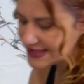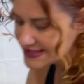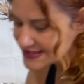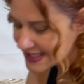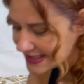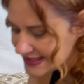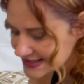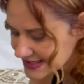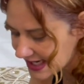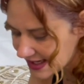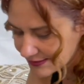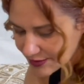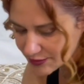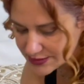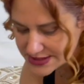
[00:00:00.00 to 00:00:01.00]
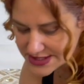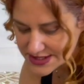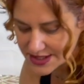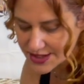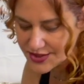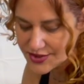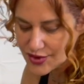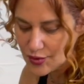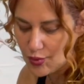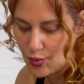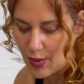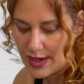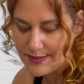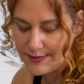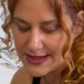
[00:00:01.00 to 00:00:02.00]
set a timer. We're just gonna do
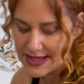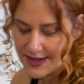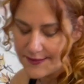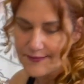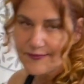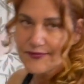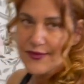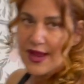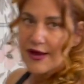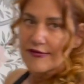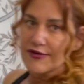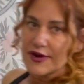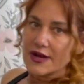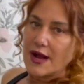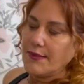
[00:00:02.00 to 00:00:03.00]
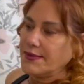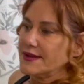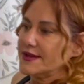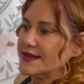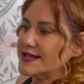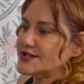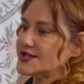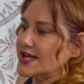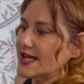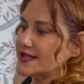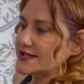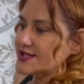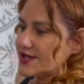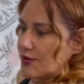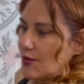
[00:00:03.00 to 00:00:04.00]
1 minute for a couple of these
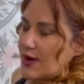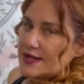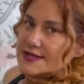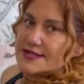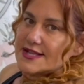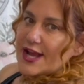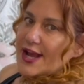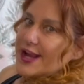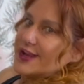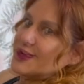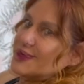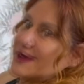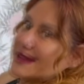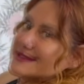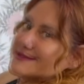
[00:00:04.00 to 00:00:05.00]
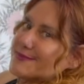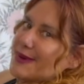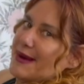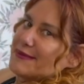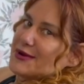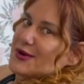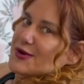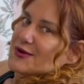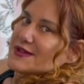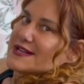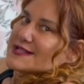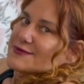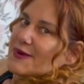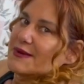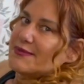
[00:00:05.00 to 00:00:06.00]
challenging ones. You guys have probably heard this one